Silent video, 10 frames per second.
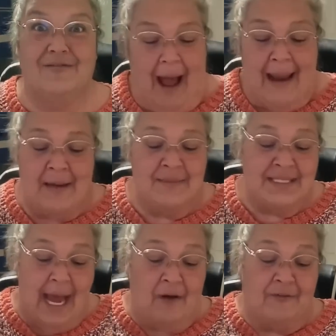I am
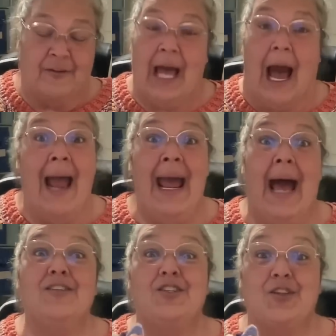down for that. I
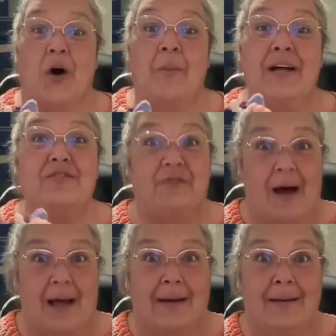had so much
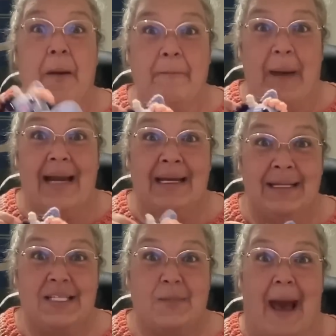fun combining
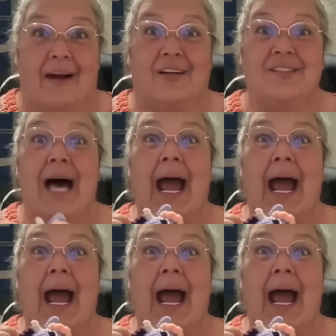these patterns. I